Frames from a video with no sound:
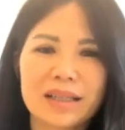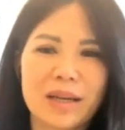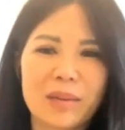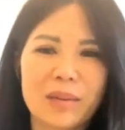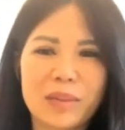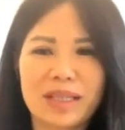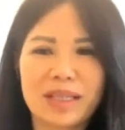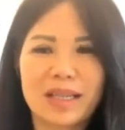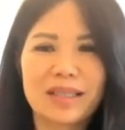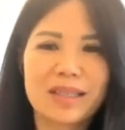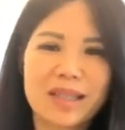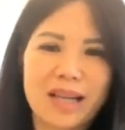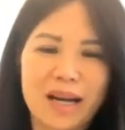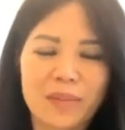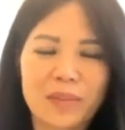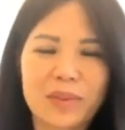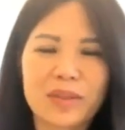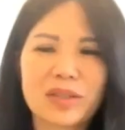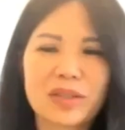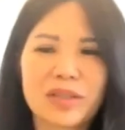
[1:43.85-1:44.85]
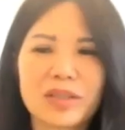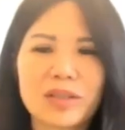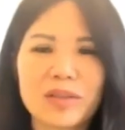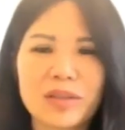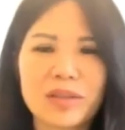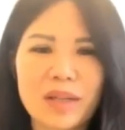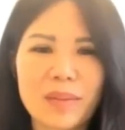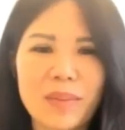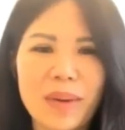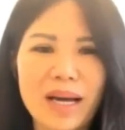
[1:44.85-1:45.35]
I mean, does it happen to you
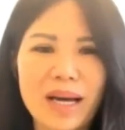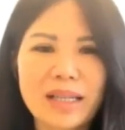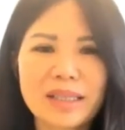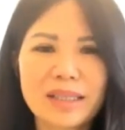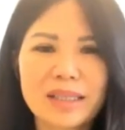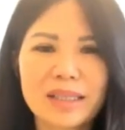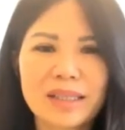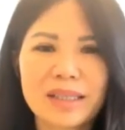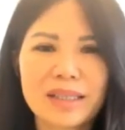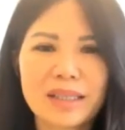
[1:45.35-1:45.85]
in the past?